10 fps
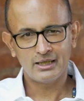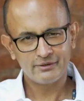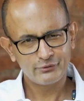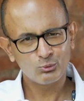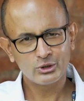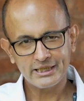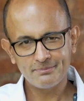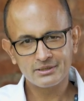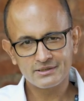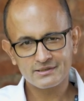And if you want
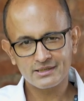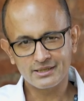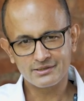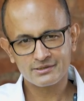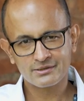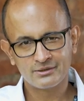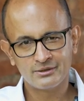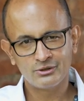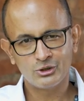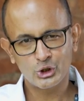deeper insights
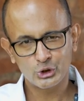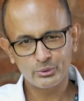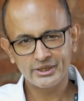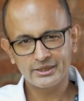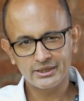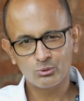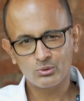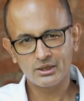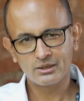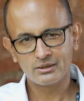on doing the inner
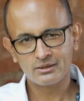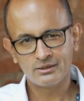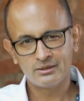work,